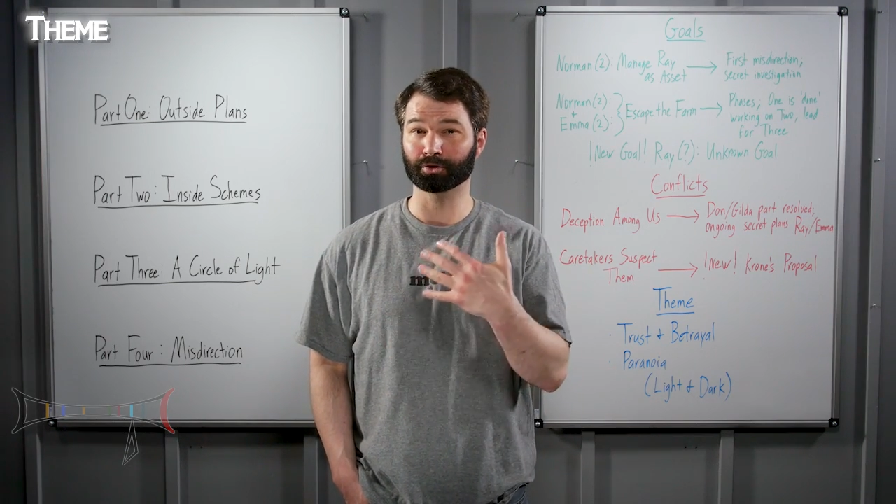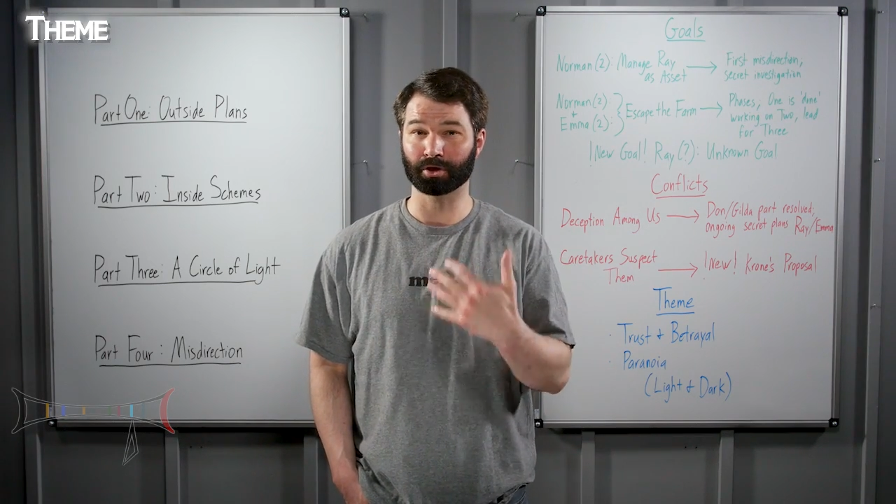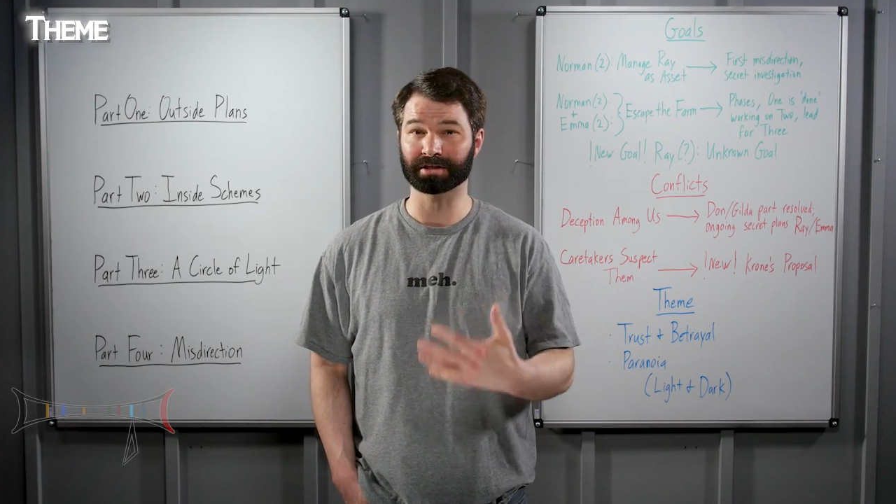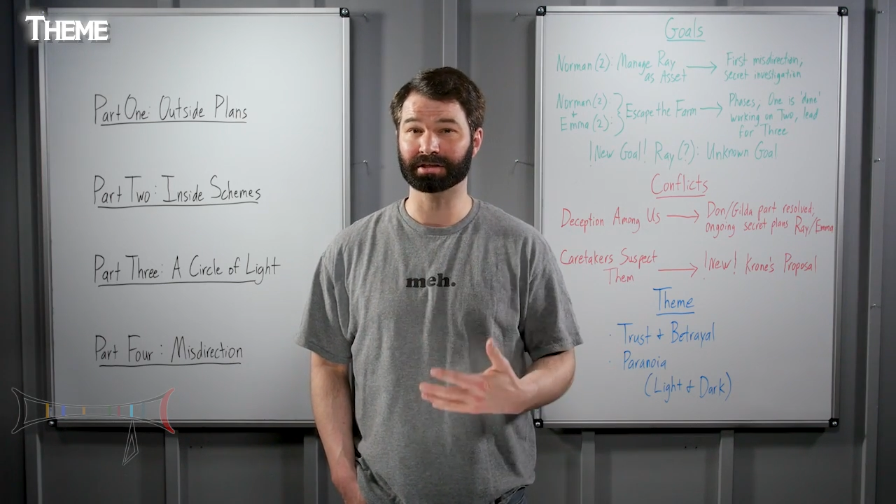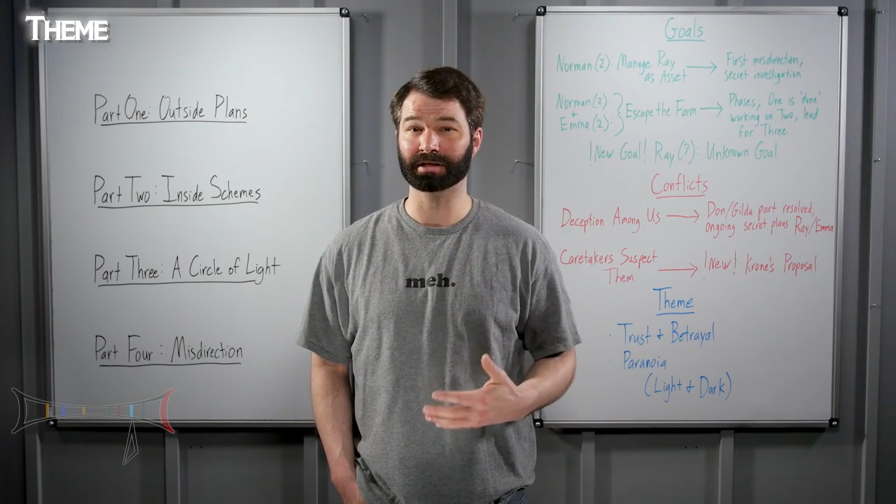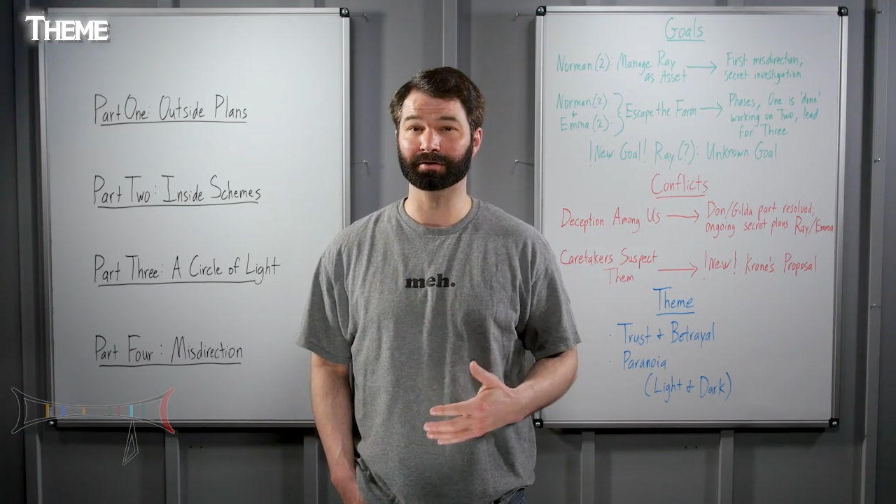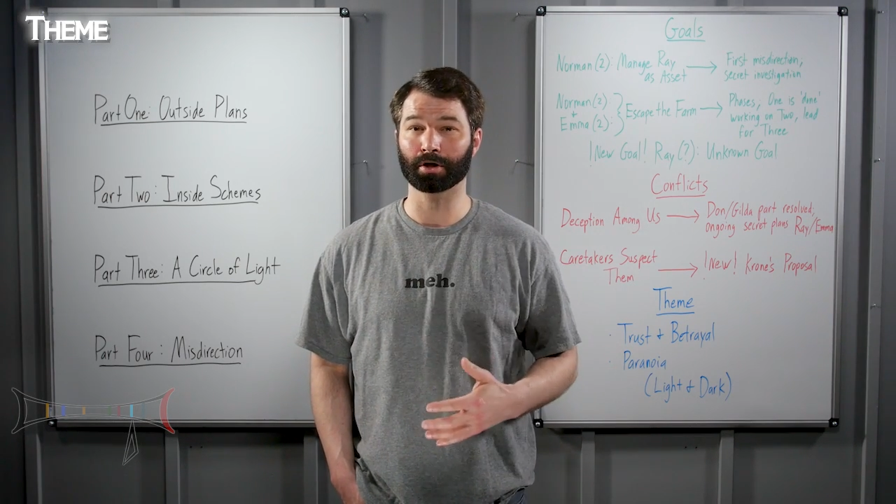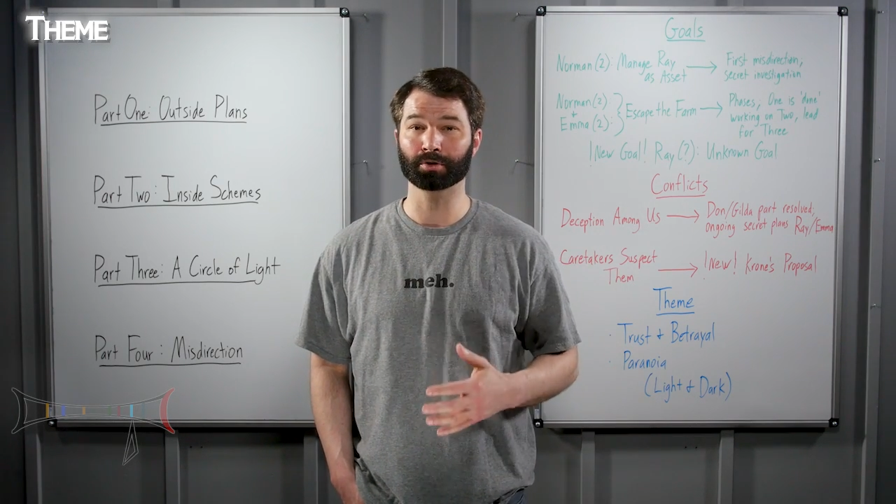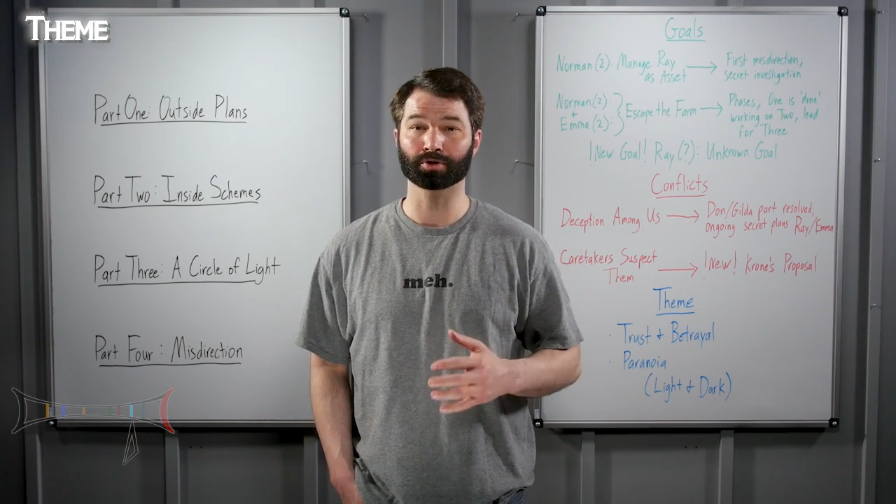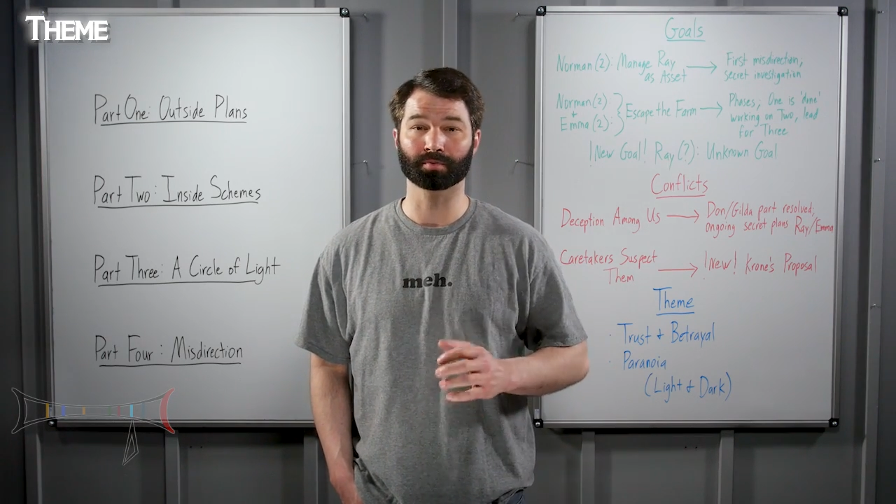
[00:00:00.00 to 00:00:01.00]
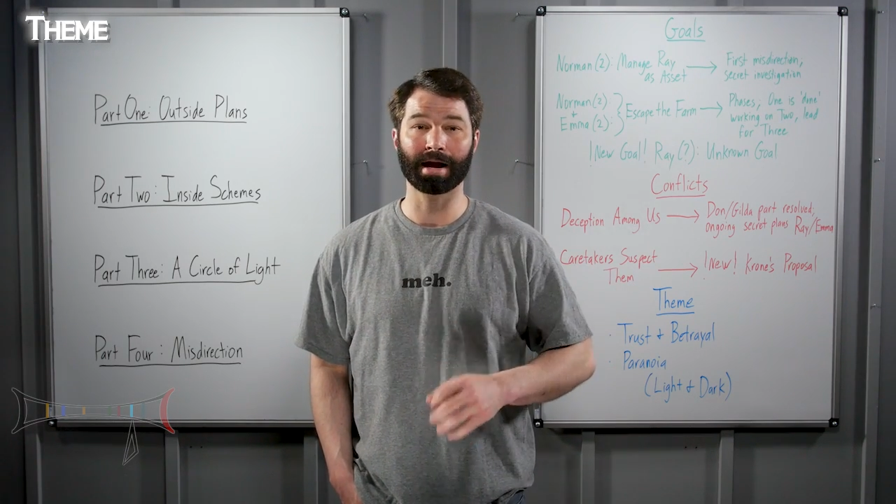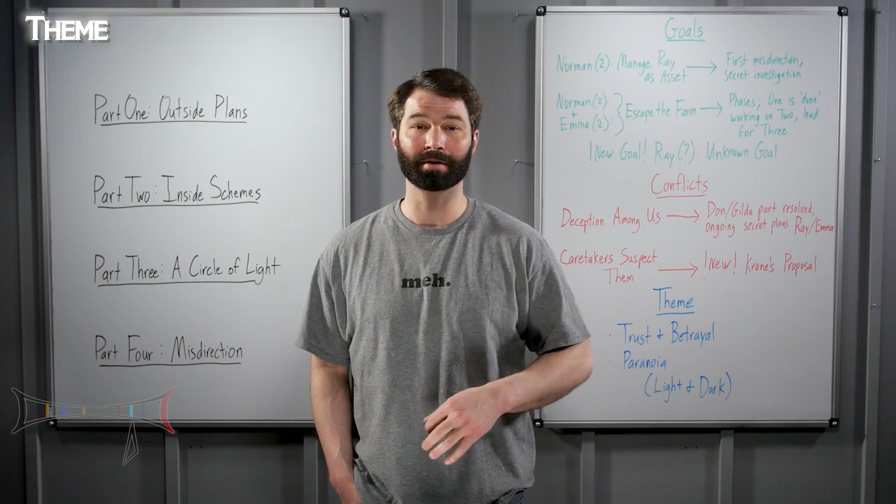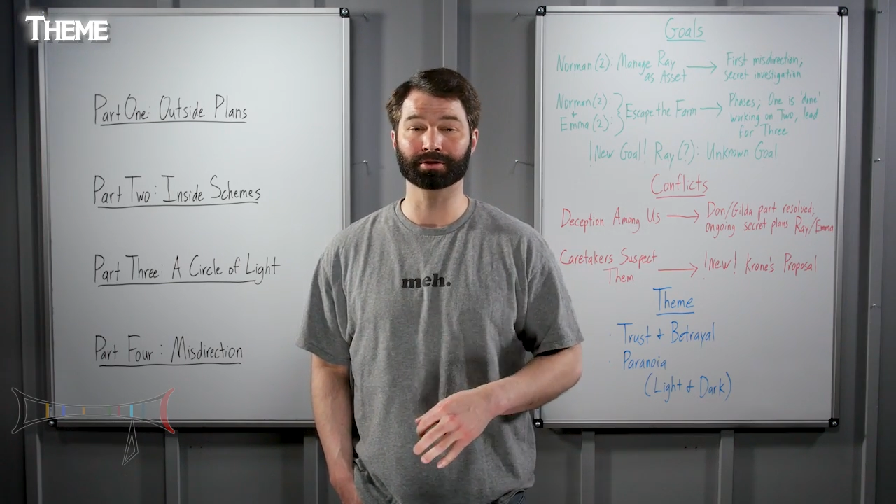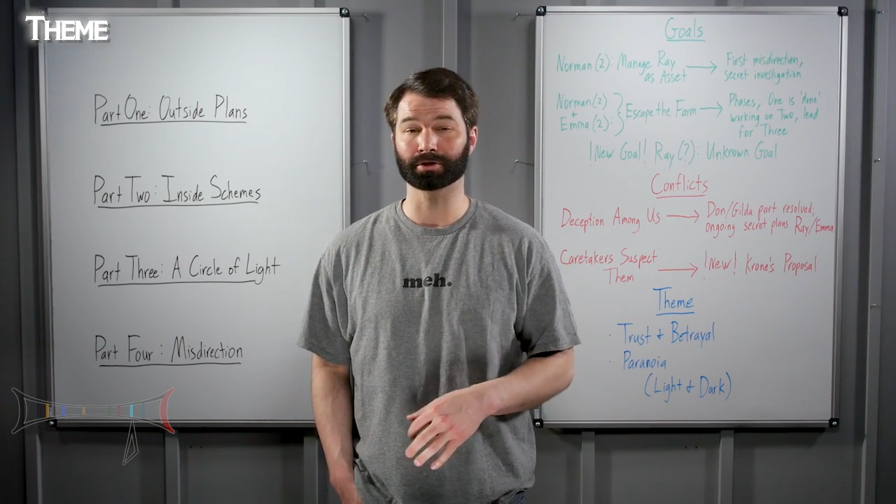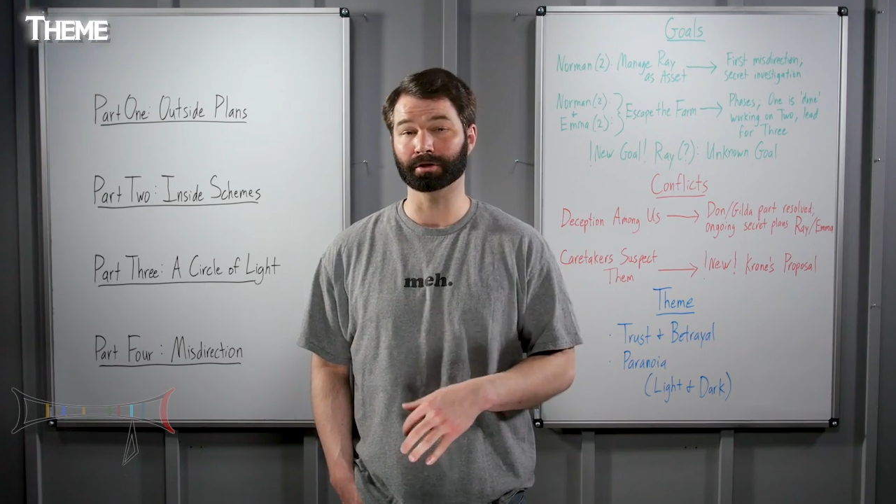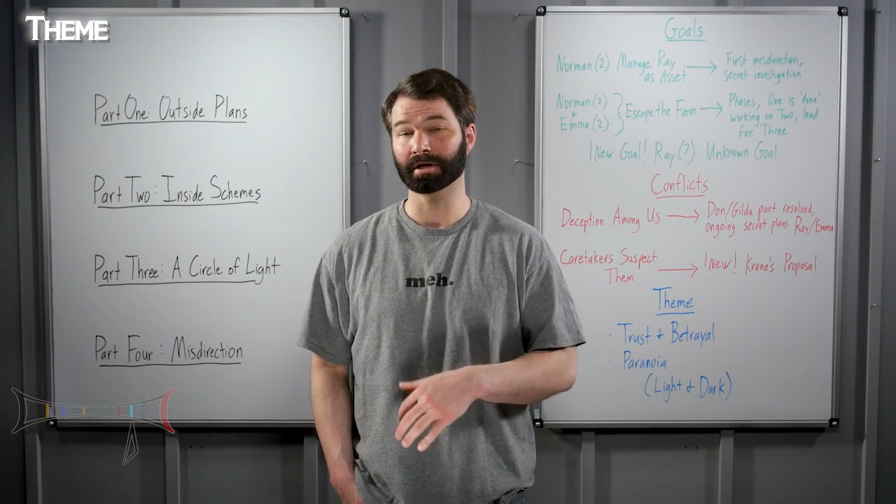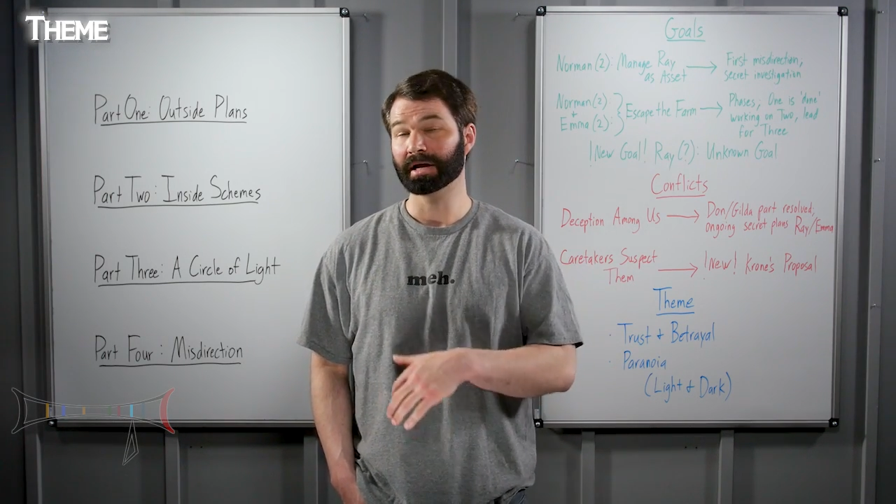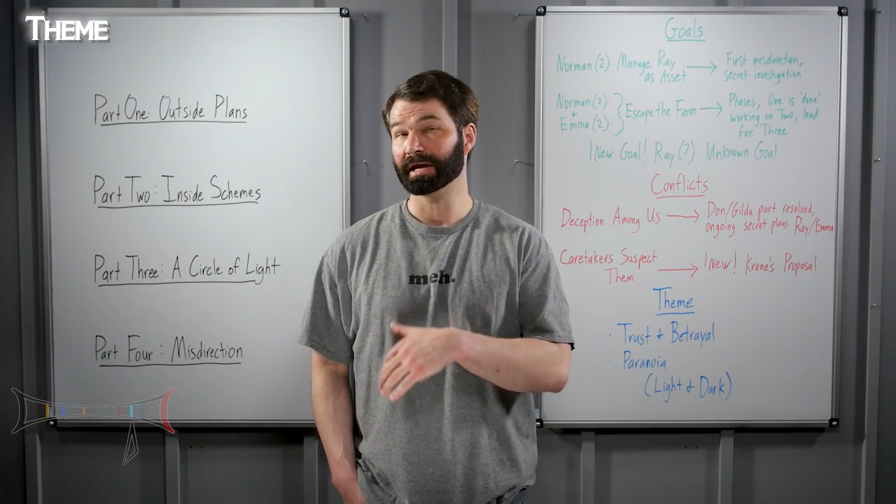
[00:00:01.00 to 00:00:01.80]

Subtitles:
trusting those around her